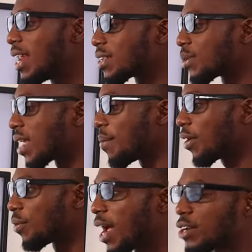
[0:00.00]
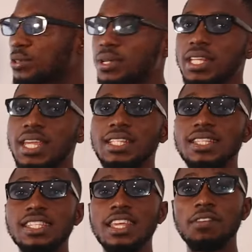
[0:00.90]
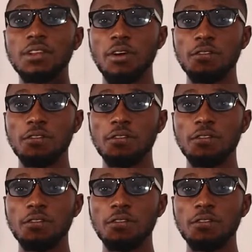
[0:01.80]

in exothermic reaction, it is given